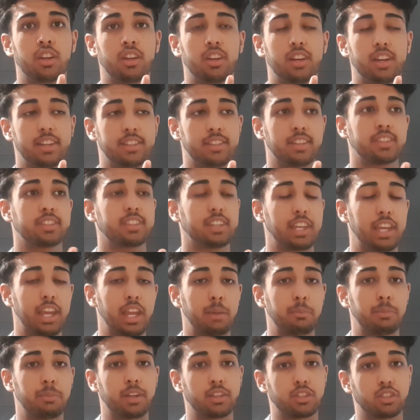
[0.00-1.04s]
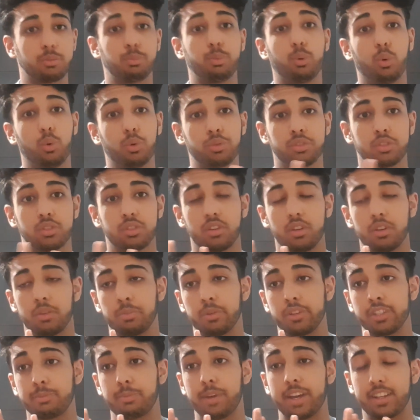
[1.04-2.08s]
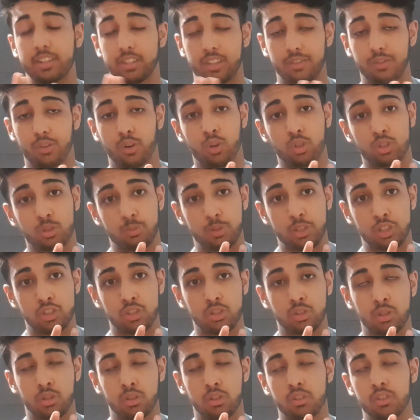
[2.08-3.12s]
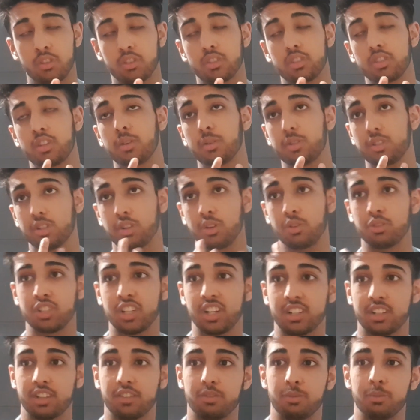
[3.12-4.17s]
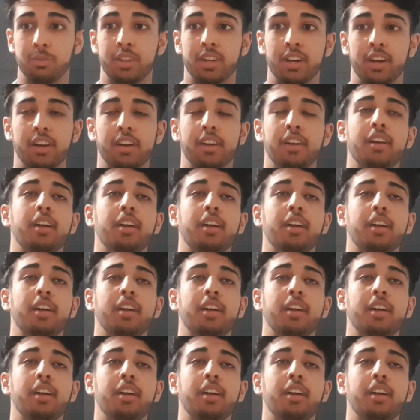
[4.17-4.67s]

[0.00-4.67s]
is a scheme that supports prospective Oxbridge students, which got rejected from that.